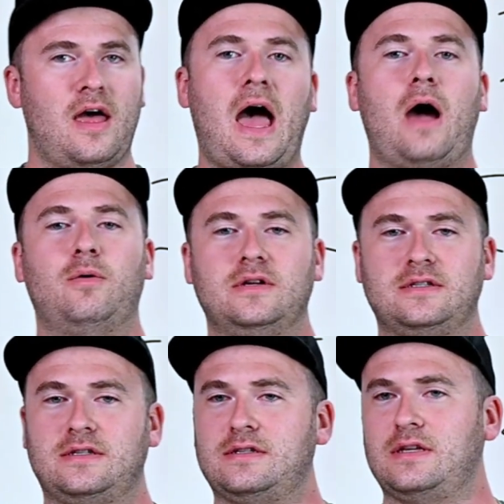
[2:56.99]
I
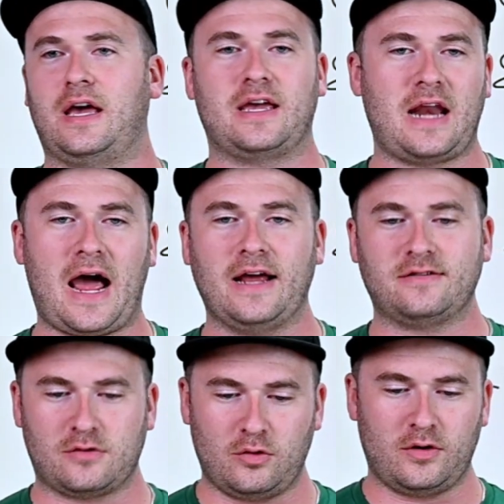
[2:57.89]
was like in high
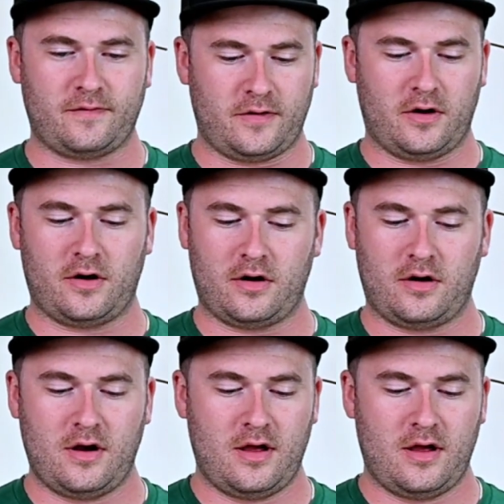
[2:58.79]
school. If you're